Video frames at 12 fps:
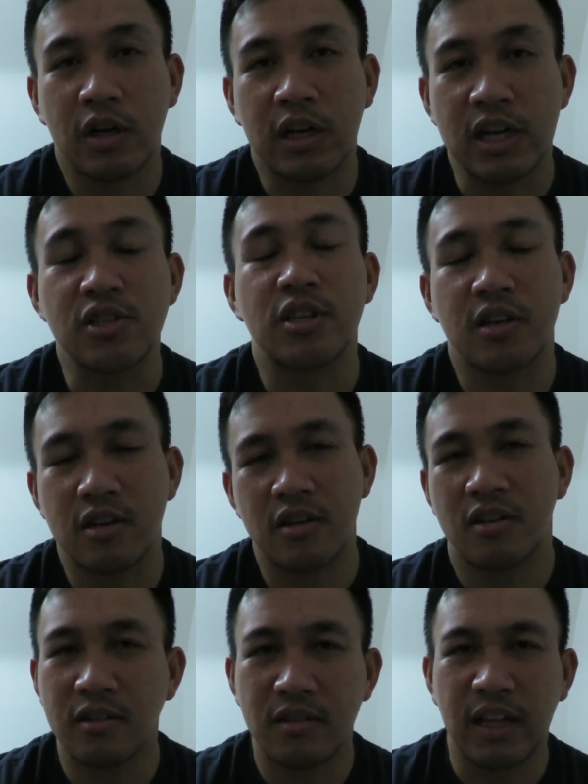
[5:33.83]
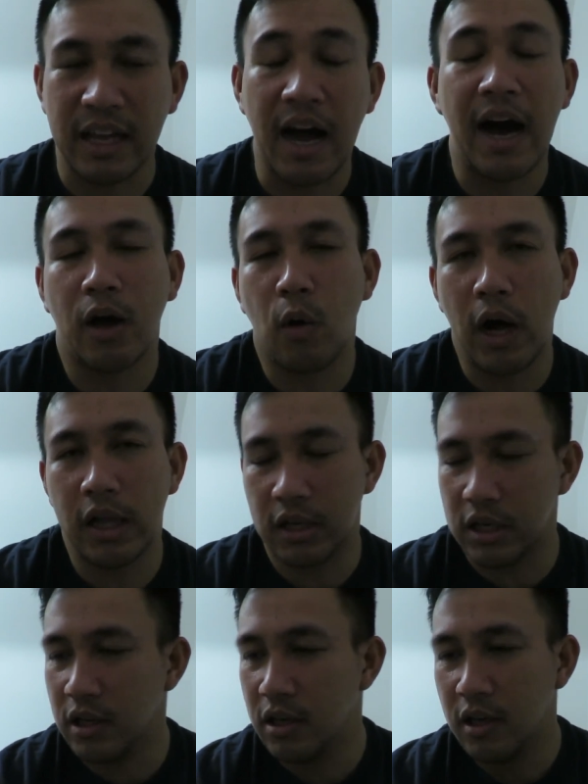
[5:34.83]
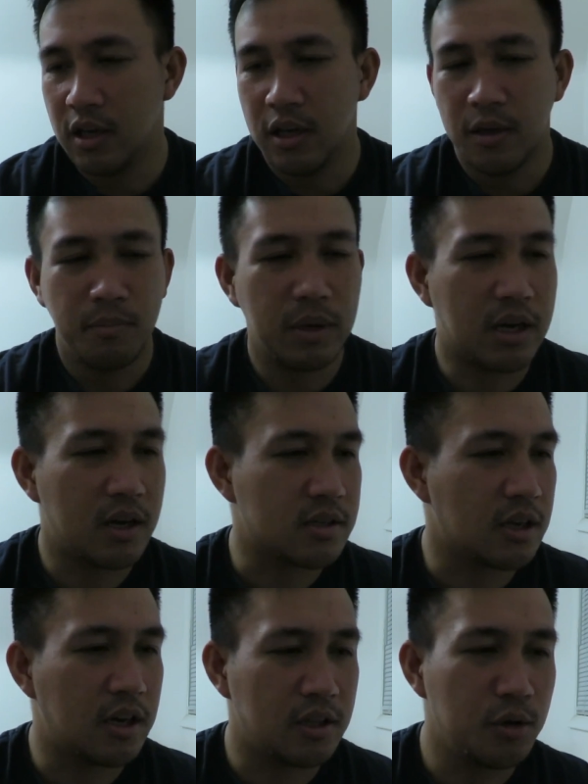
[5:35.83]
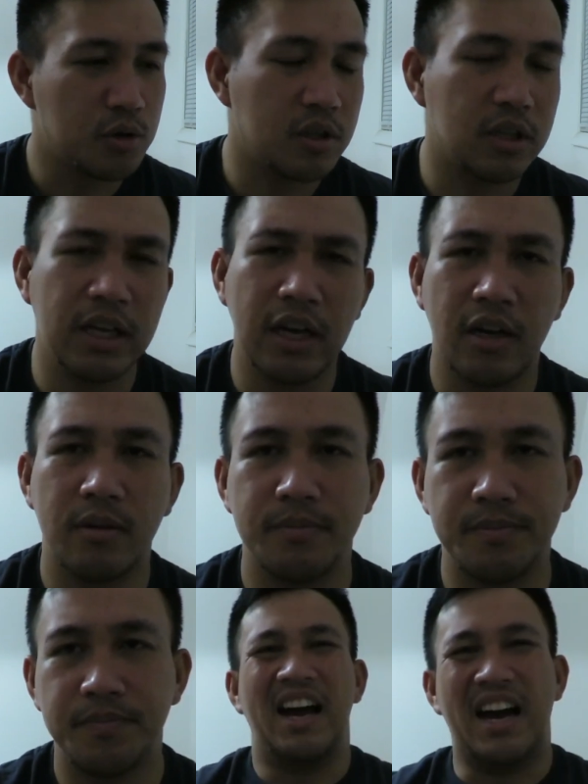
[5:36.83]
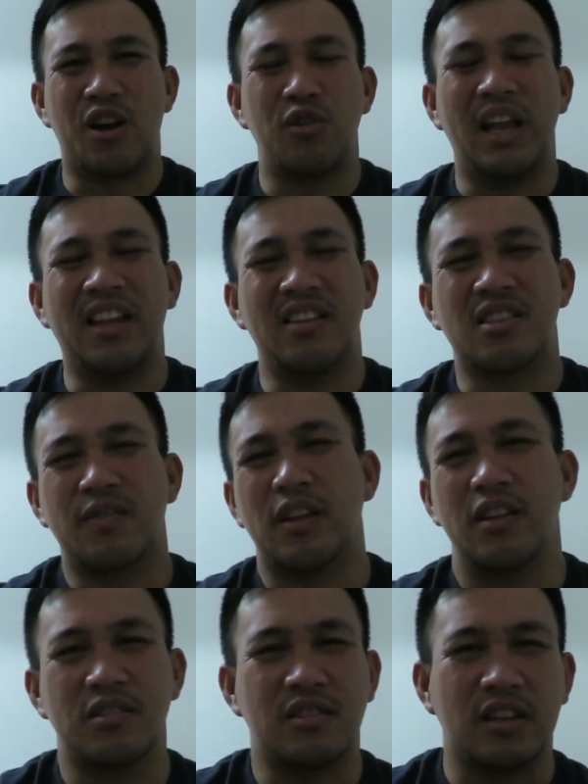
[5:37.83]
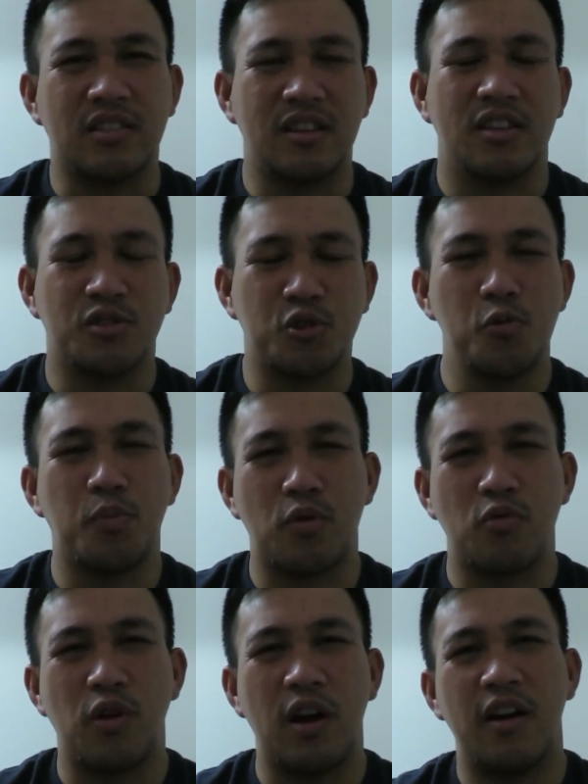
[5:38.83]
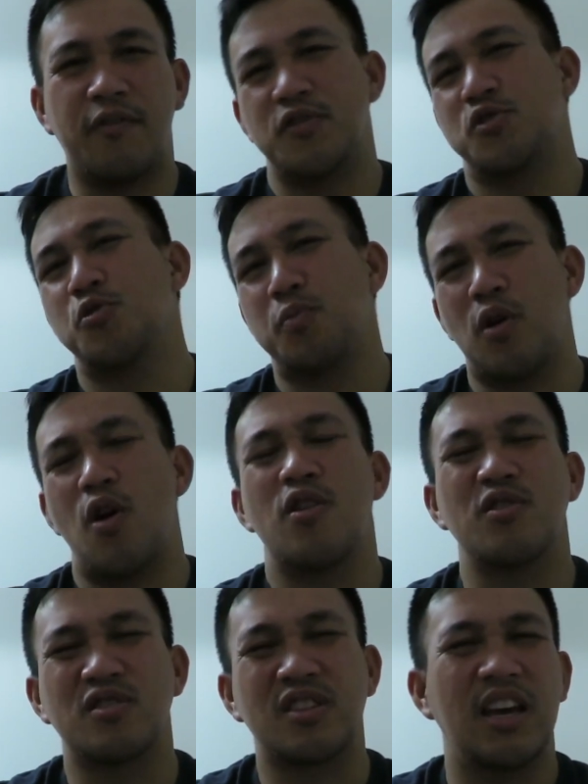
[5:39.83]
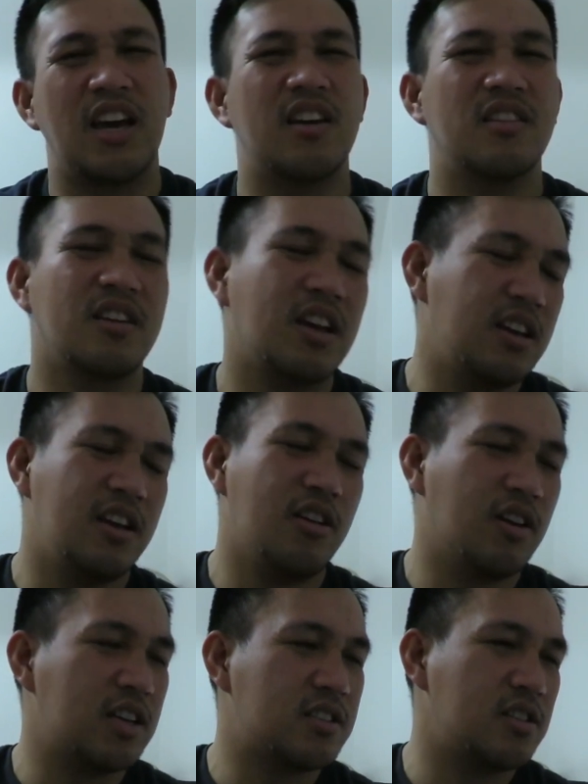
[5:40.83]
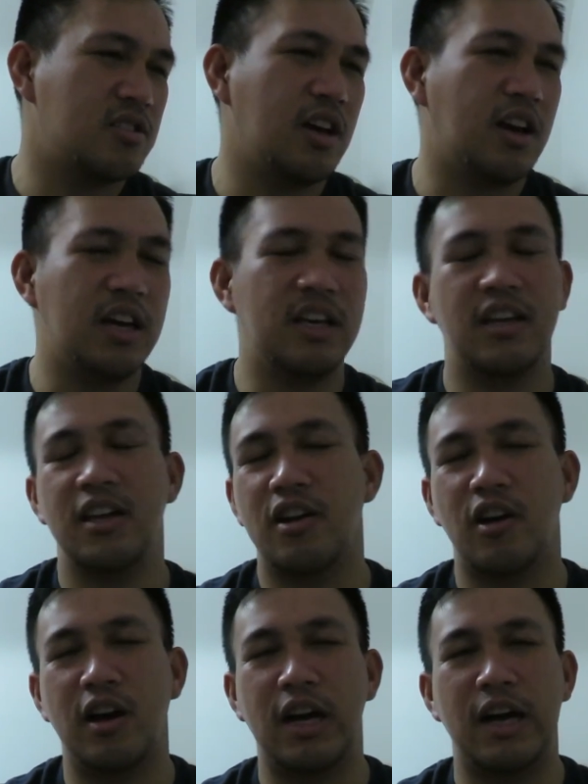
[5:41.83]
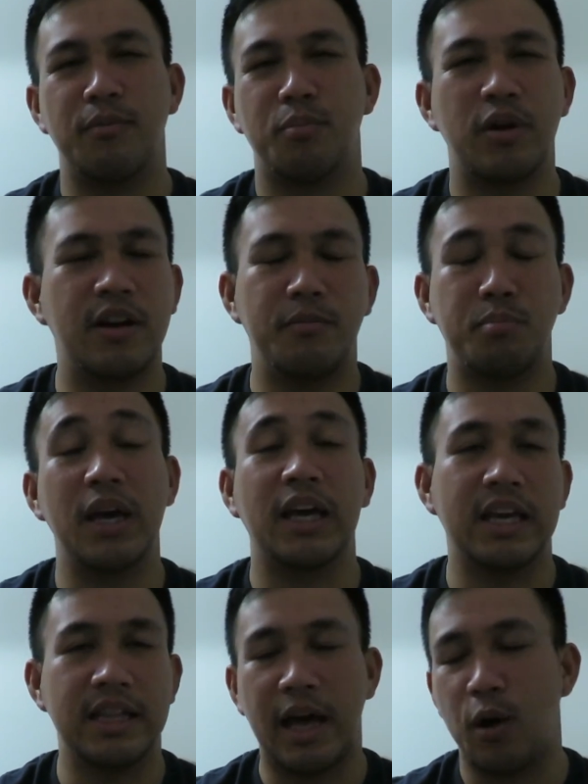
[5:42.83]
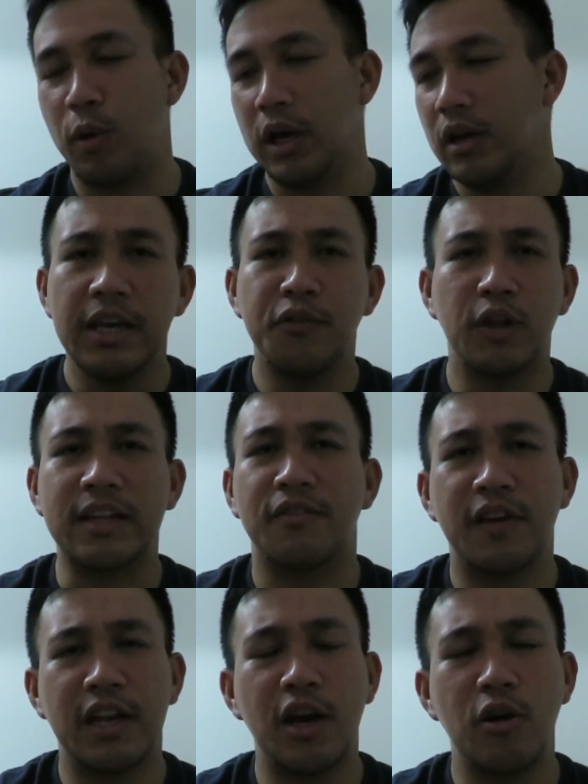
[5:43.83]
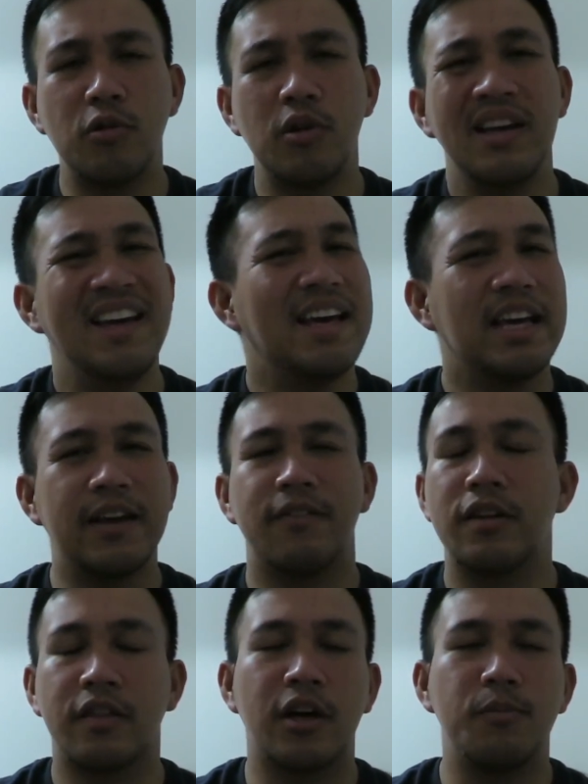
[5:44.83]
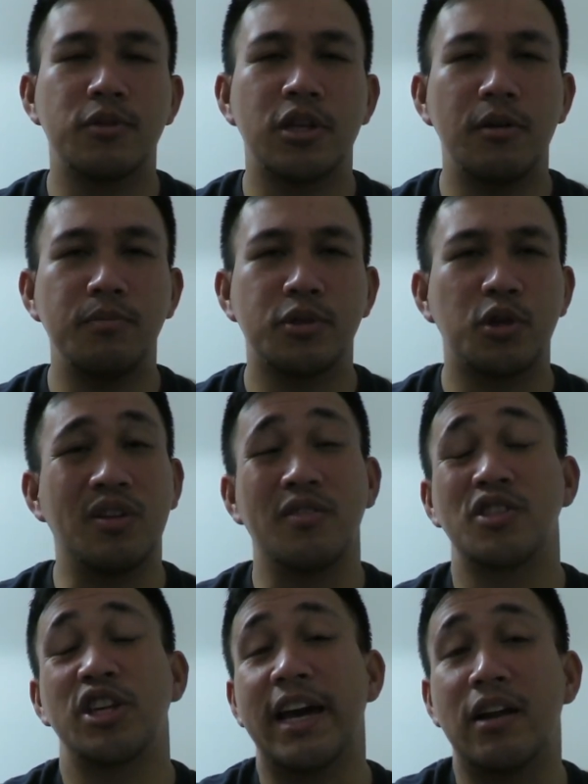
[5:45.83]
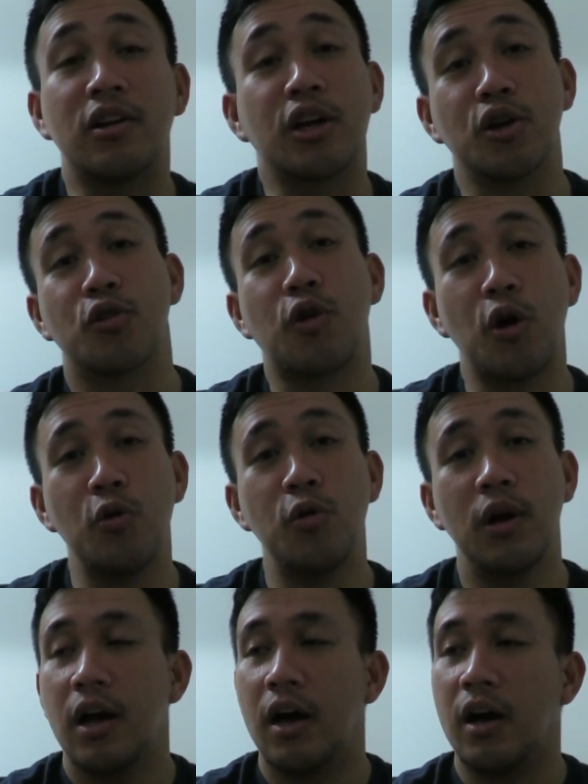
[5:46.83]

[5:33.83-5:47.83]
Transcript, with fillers: consider like high quality because uh, usually um, I don't like the stuff that looks like super rough or super hard on skin and you know it gets itchy. I, you know I'm pretty picky in that way. If you like the video, give it a thumbs up so the channel can grow.